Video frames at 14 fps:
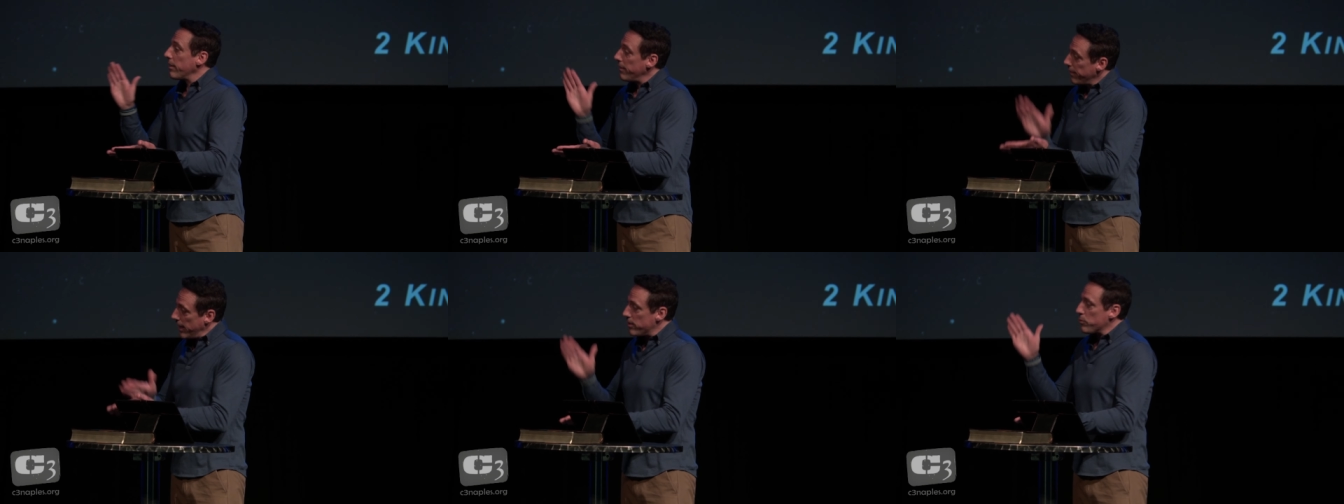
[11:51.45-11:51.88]

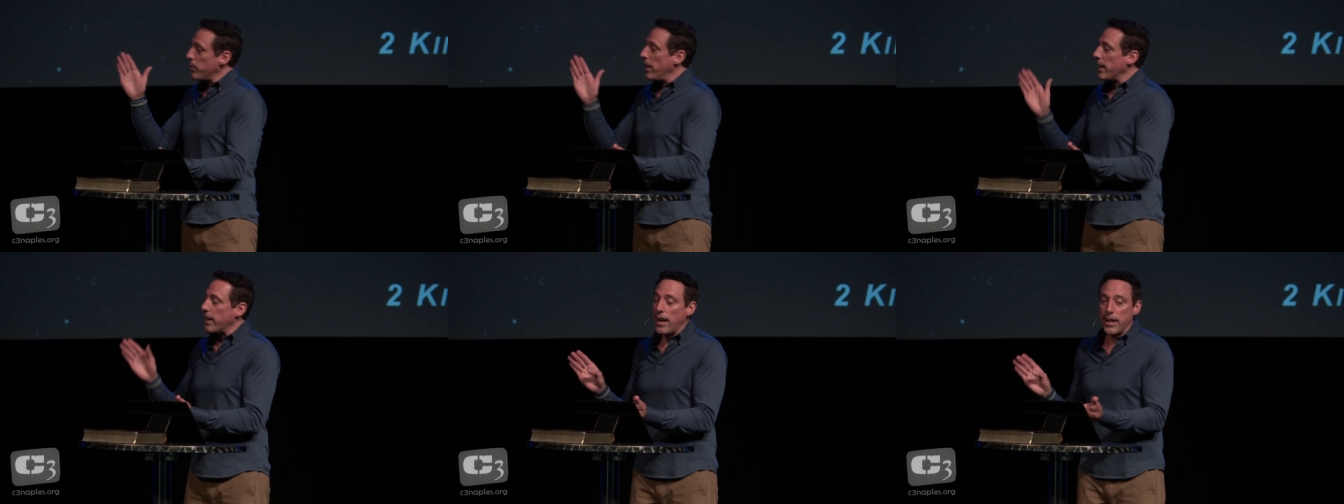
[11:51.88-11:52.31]
That's
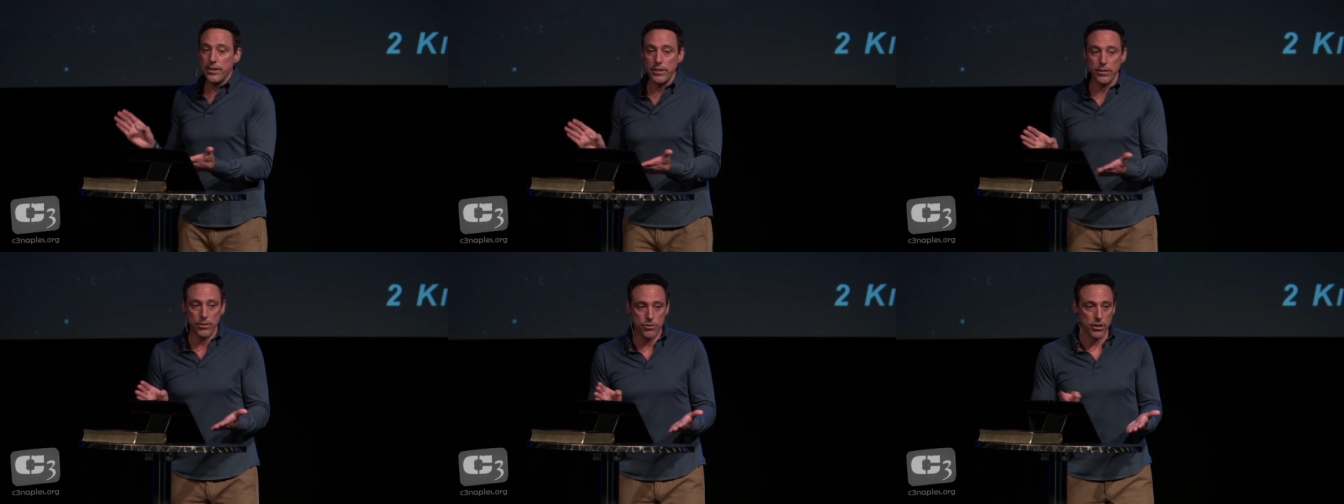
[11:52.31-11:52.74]
why God
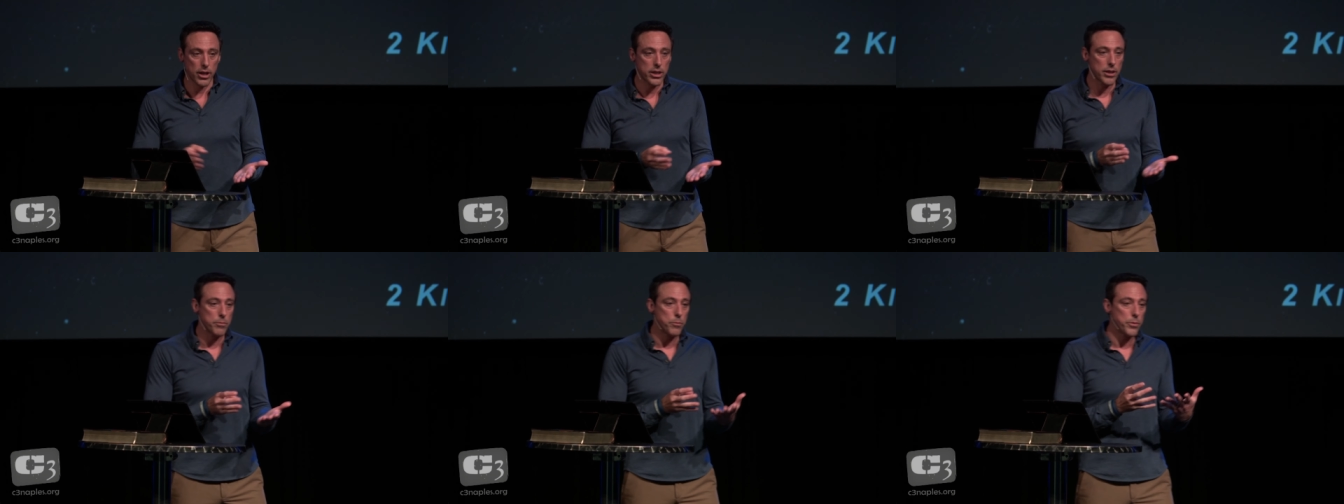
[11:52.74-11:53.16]
struck
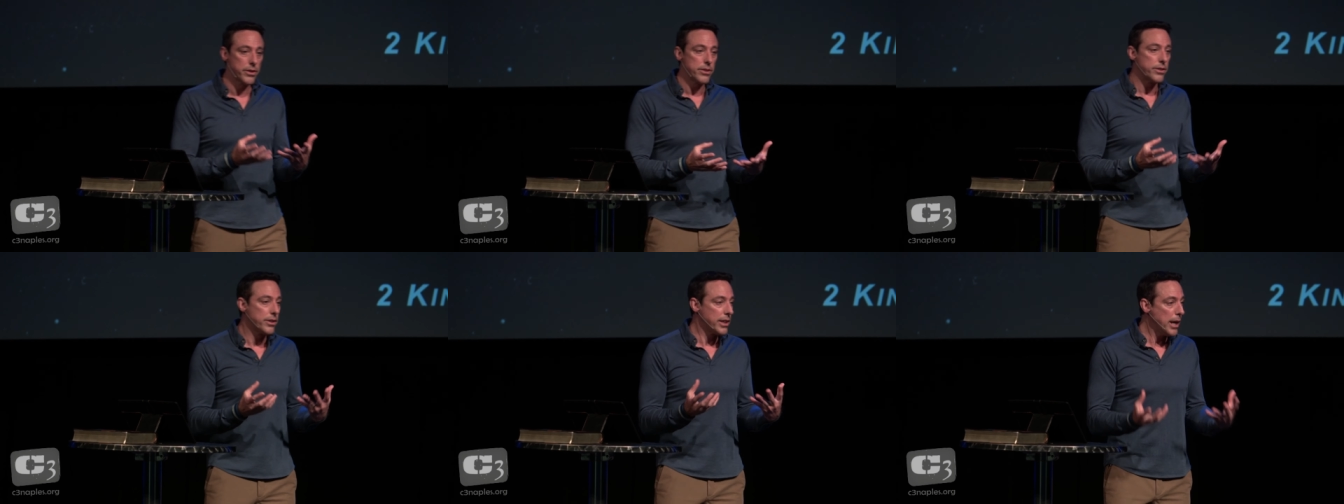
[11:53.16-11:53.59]
him with
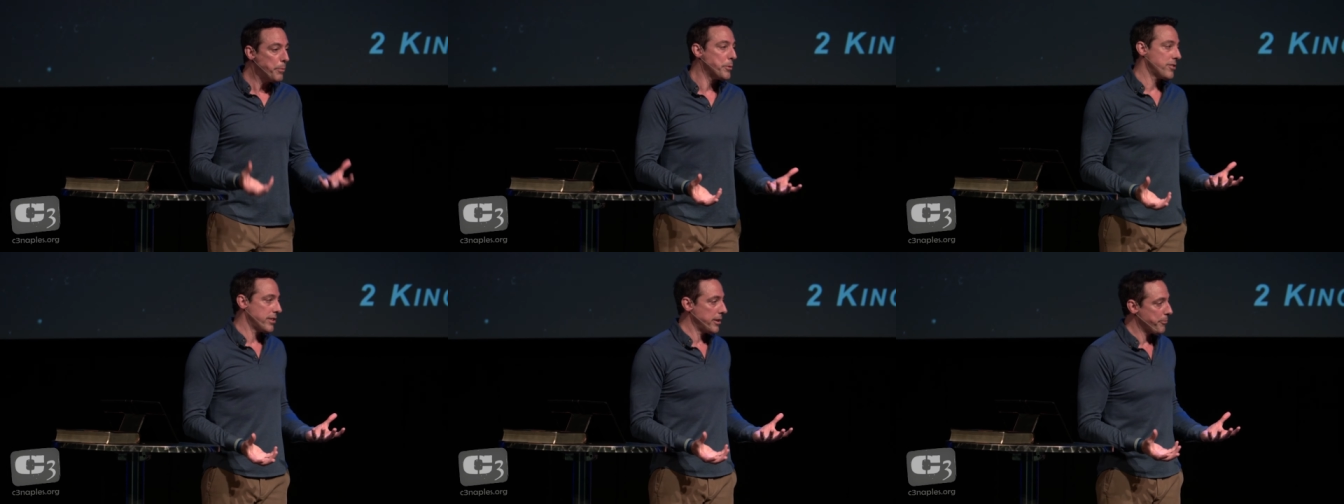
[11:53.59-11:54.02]
the
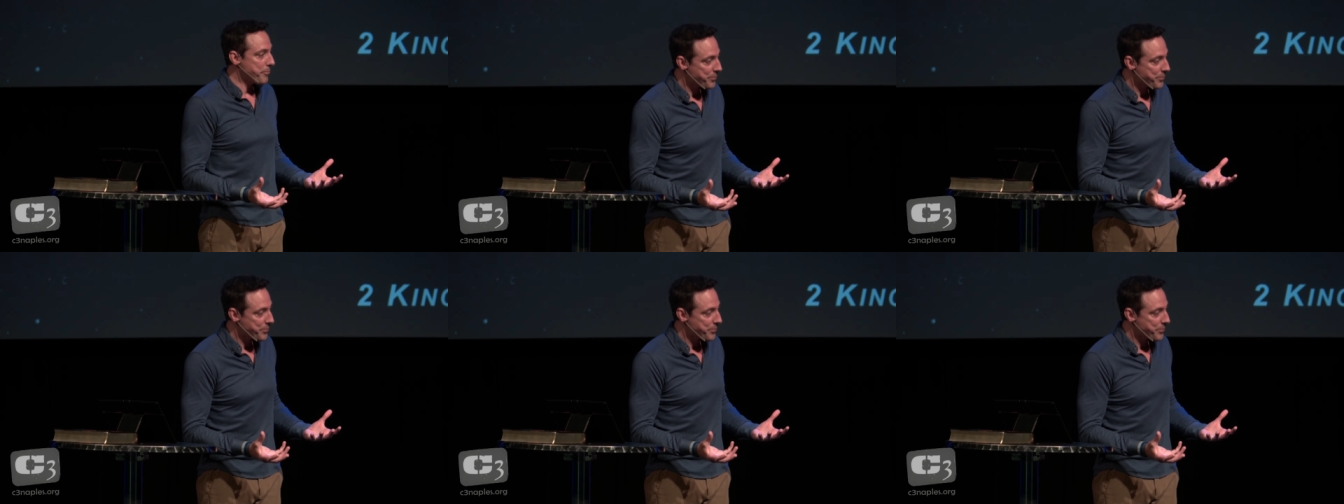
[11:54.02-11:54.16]
leprosy.